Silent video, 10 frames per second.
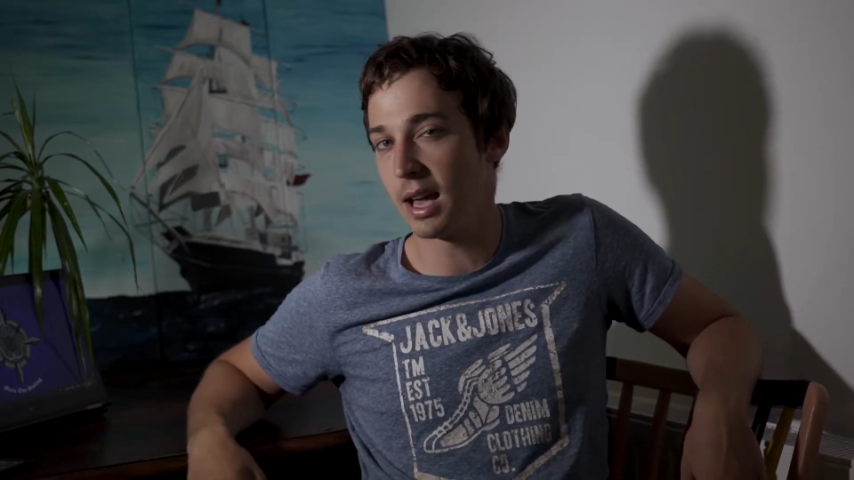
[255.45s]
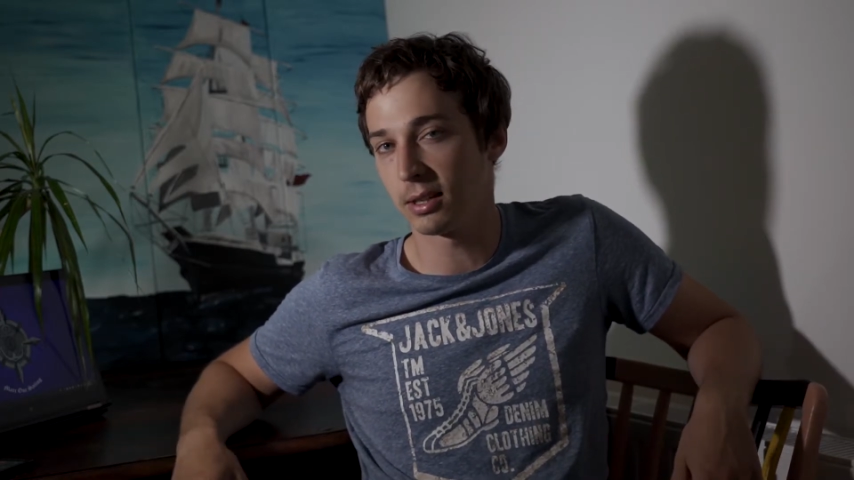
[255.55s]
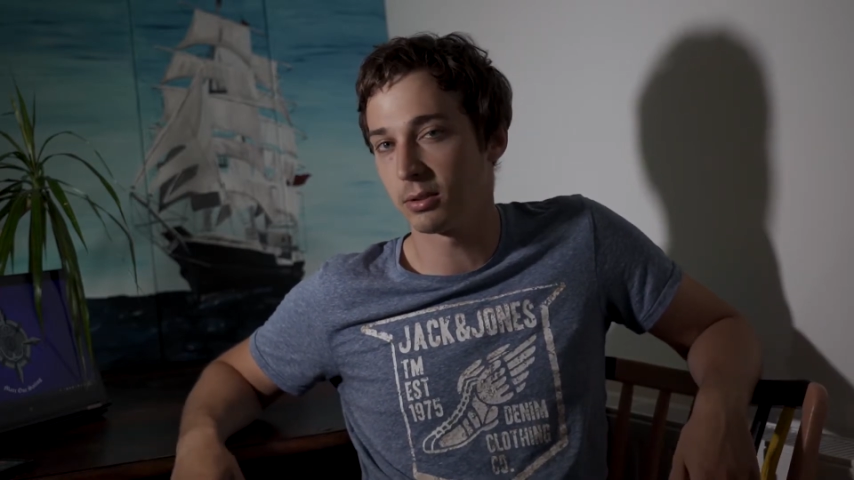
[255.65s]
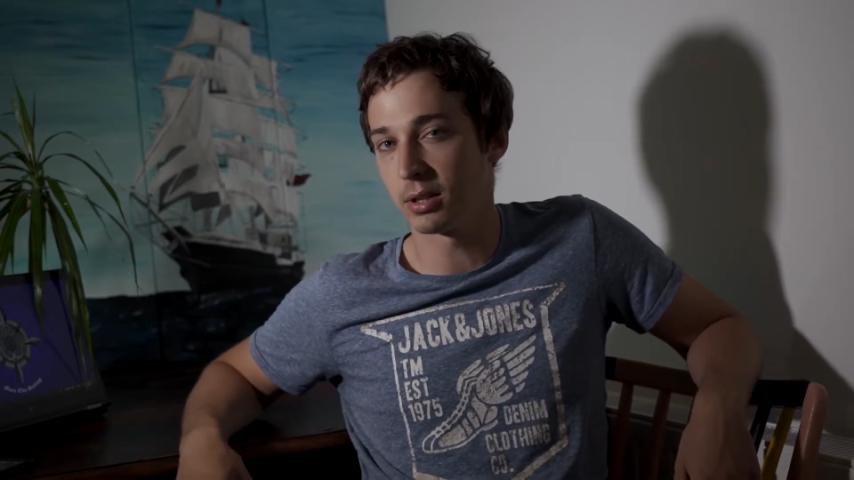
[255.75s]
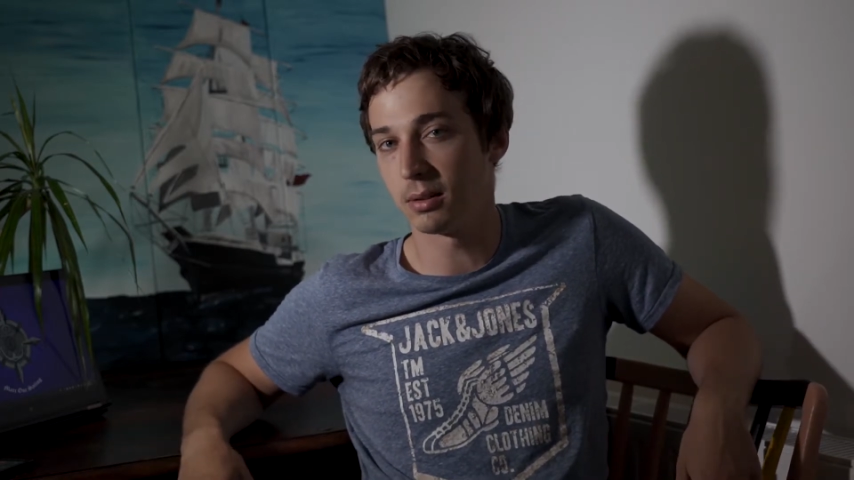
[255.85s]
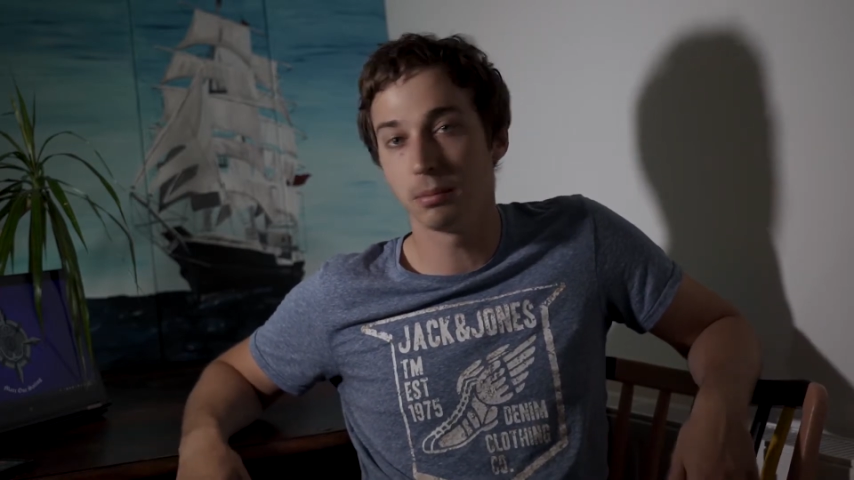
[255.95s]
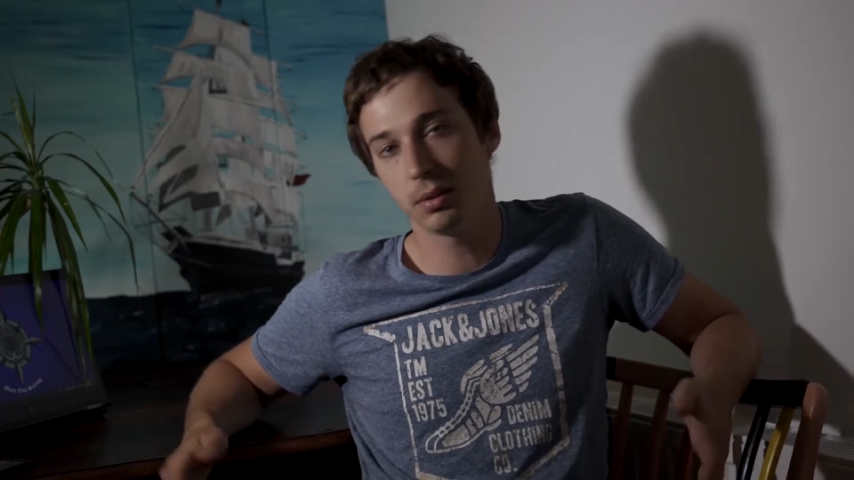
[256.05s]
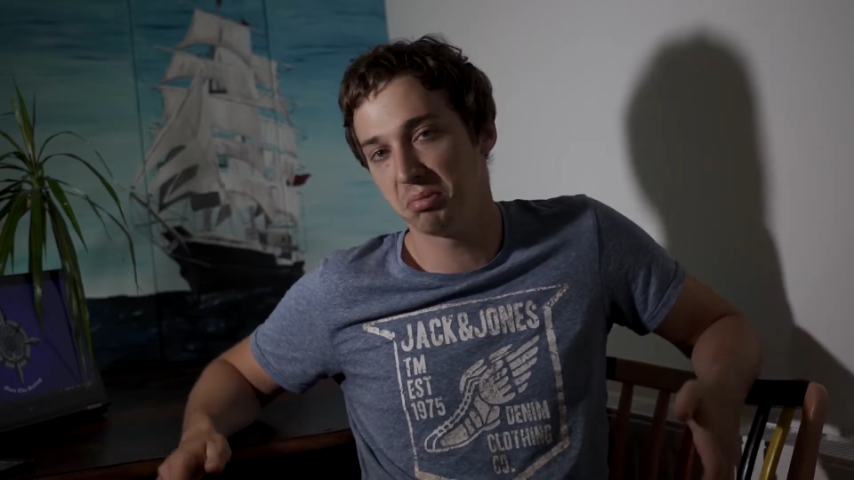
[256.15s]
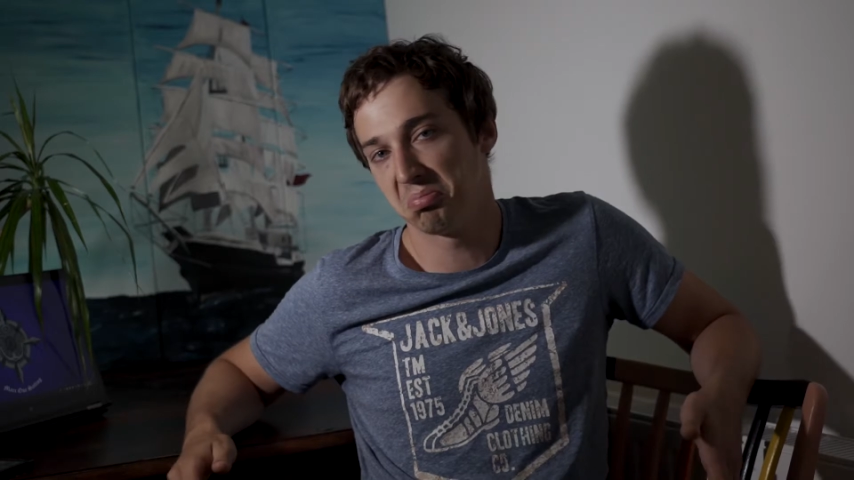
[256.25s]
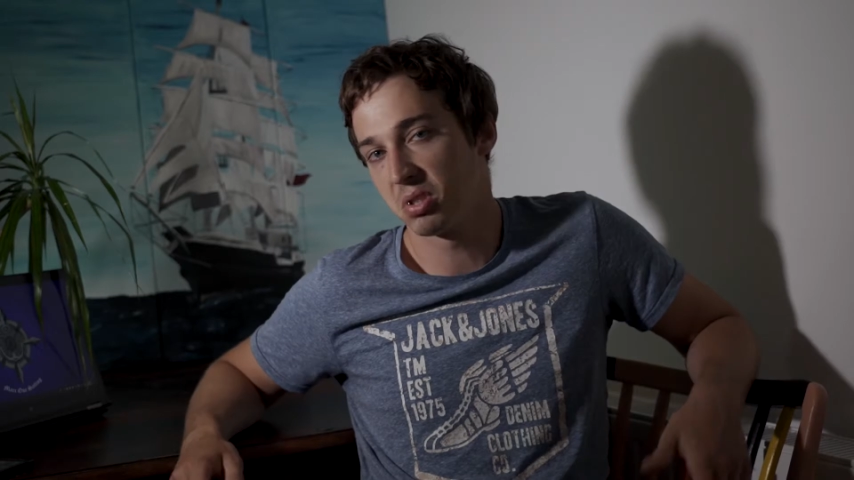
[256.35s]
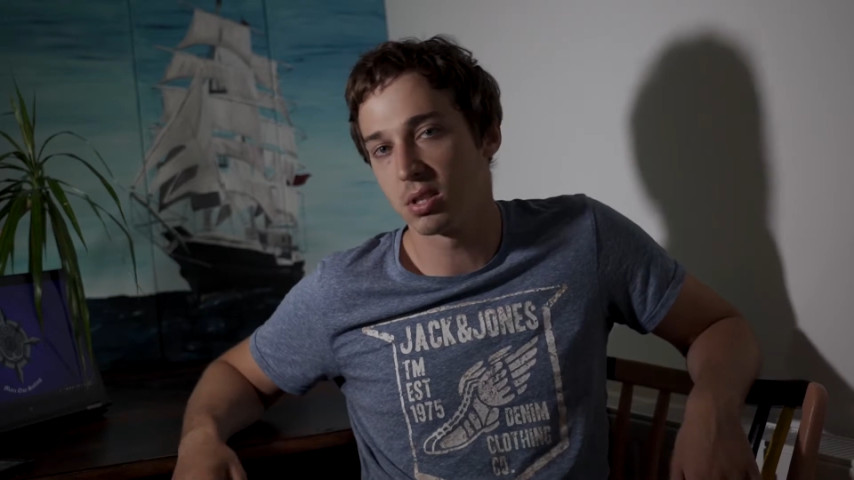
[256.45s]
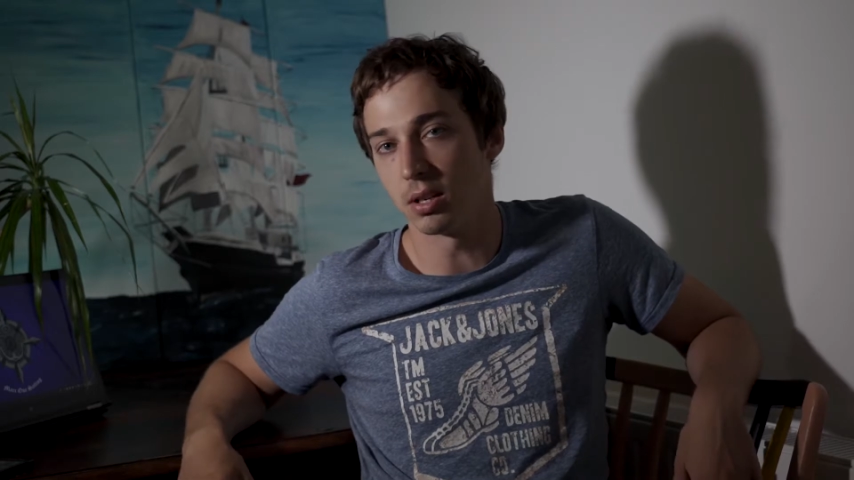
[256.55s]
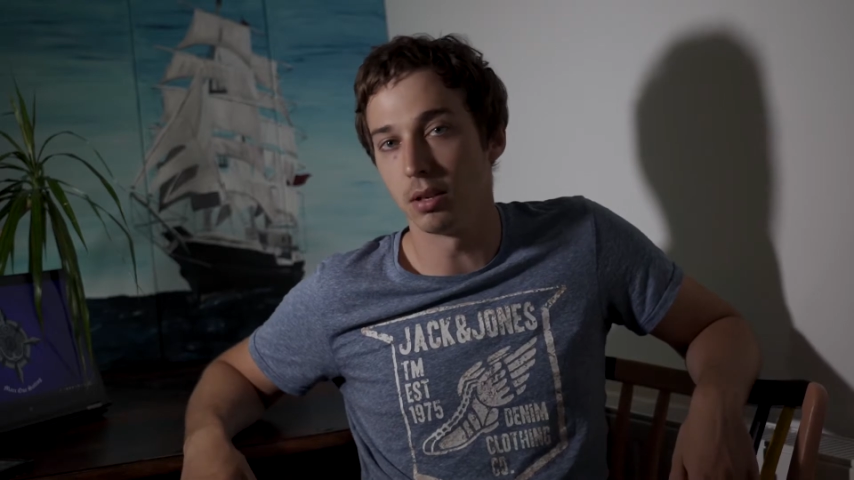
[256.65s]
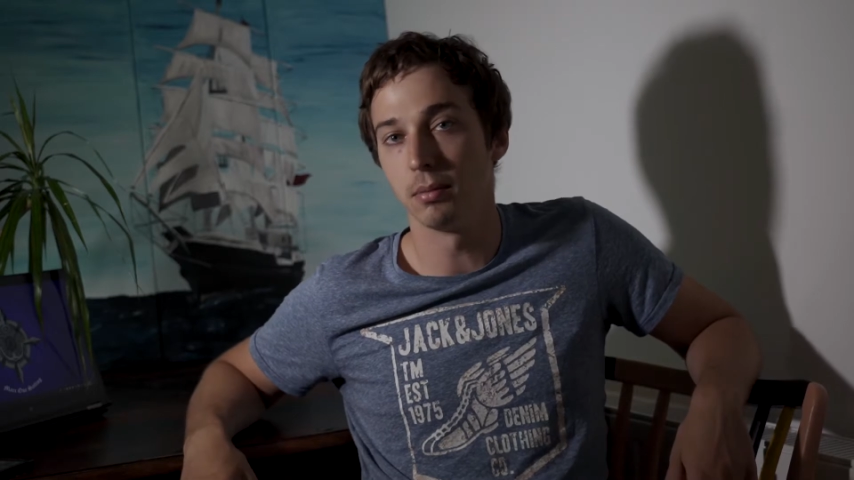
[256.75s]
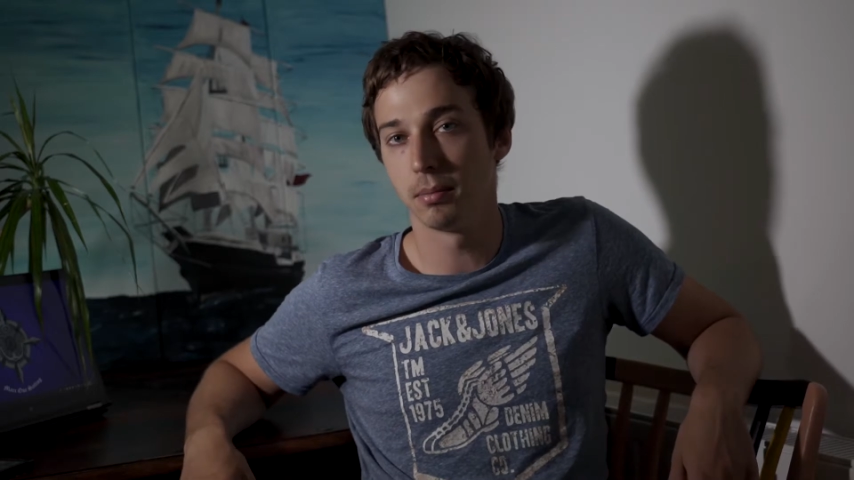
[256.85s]
accurate, but
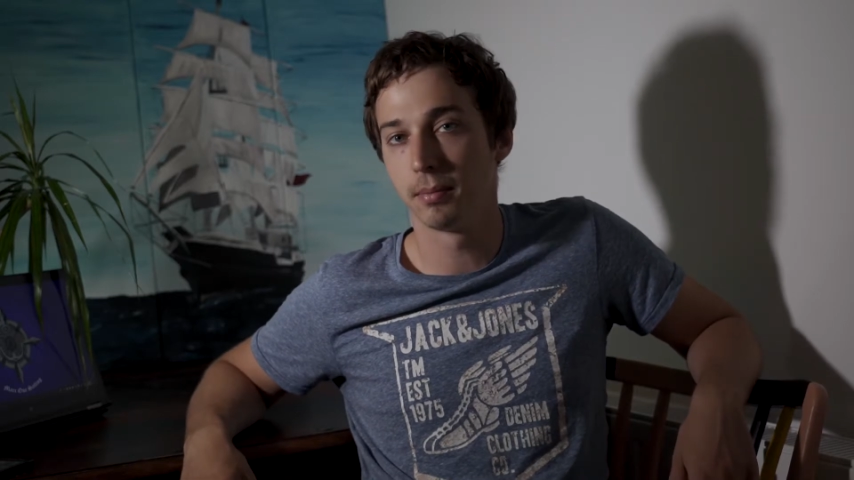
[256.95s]
still.